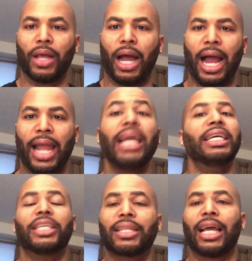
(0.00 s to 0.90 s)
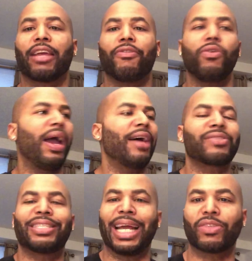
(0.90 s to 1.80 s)
All right, just like if you have
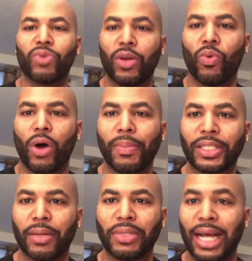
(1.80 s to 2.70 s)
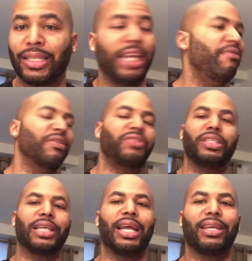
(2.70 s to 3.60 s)
sex with a woman sometimes, even if she
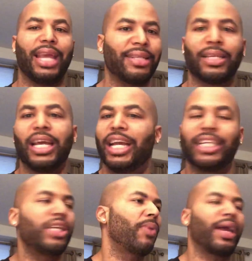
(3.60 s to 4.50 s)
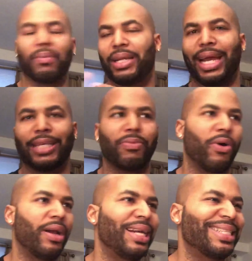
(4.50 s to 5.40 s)
said yes, and she wake up the next
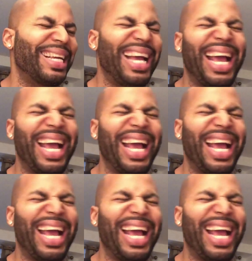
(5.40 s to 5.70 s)
morning and say,